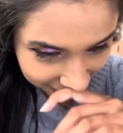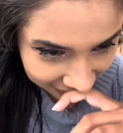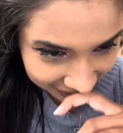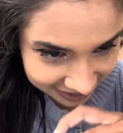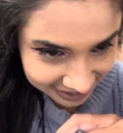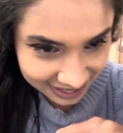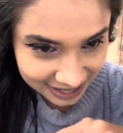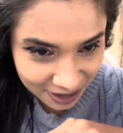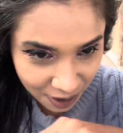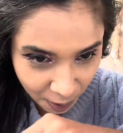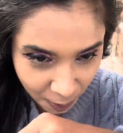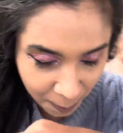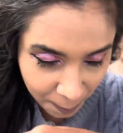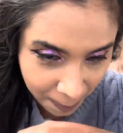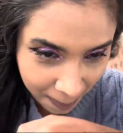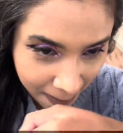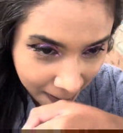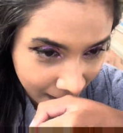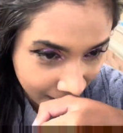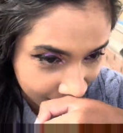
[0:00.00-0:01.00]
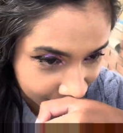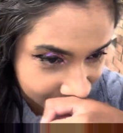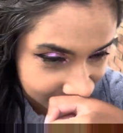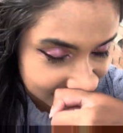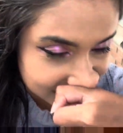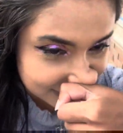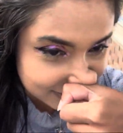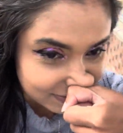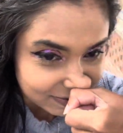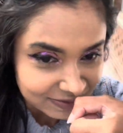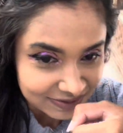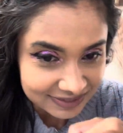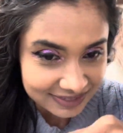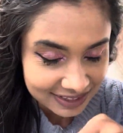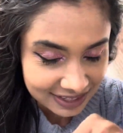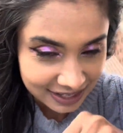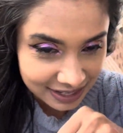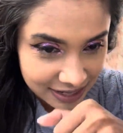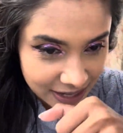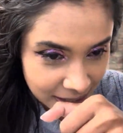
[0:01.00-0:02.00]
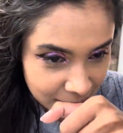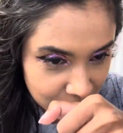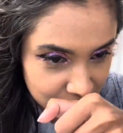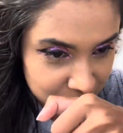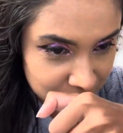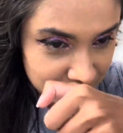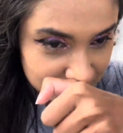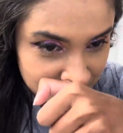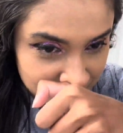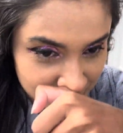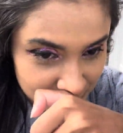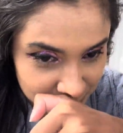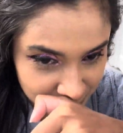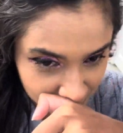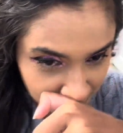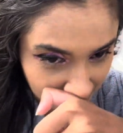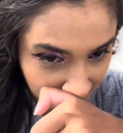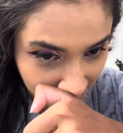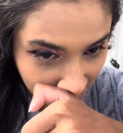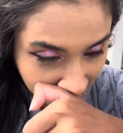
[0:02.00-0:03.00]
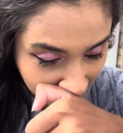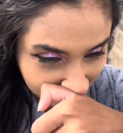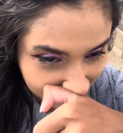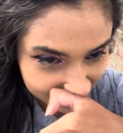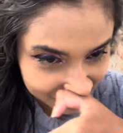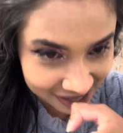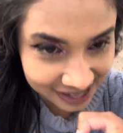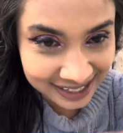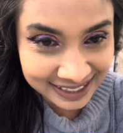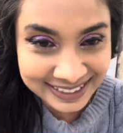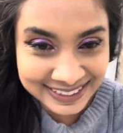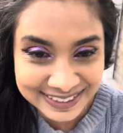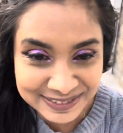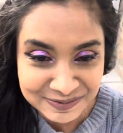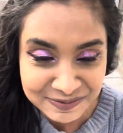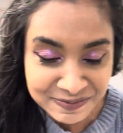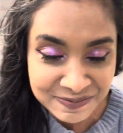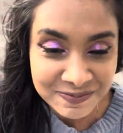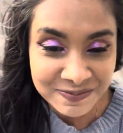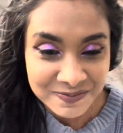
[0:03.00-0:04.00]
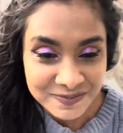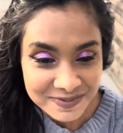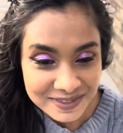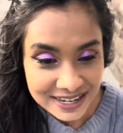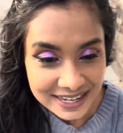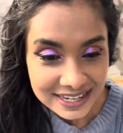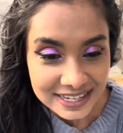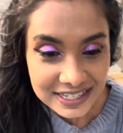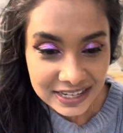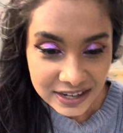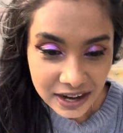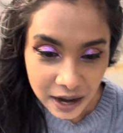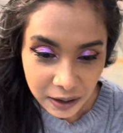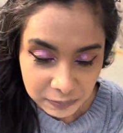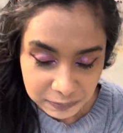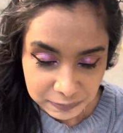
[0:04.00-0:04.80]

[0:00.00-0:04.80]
they know she's a YouTuber. So yeah,